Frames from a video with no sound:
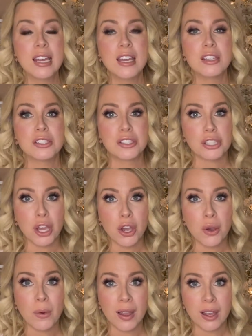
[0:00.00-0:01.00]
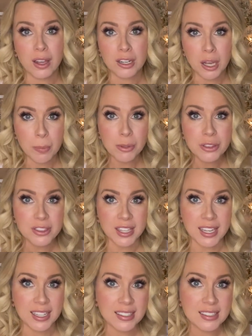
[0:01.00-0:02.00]
so I got a couple
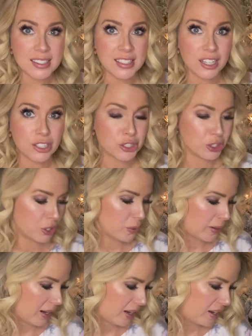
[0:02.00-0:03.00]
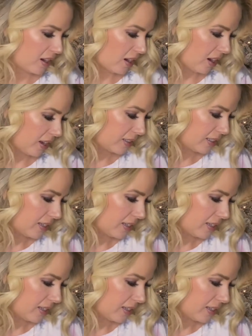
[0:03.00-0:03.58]
things, and I'll show you what I got.